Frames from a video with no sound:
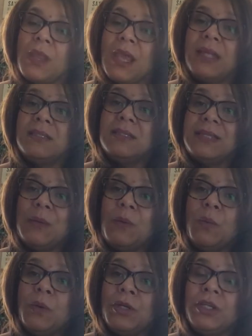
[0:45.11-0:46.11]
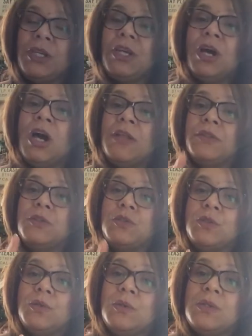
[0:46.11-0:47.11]
And today we're working on the
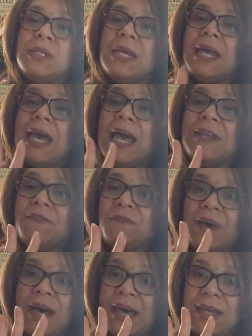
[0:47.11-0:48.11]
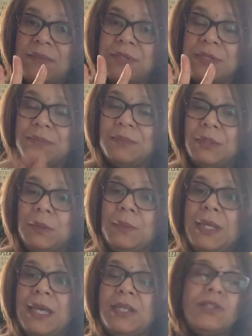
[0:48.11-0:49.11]
2s and 5s.
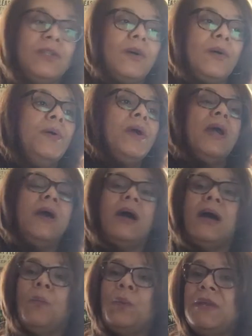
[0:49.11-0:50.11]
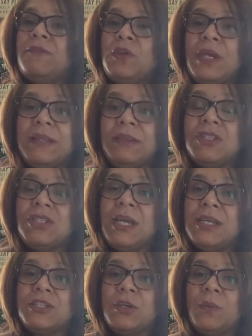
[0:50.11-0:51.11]
Okay, so whenever you get the
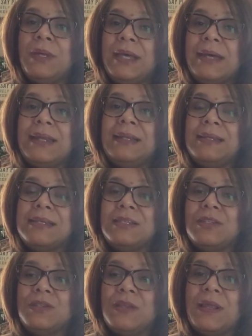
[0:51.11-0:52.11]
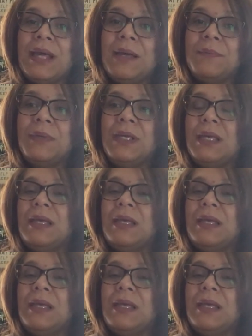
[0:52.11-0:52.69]
chance, go ahead and listen to them.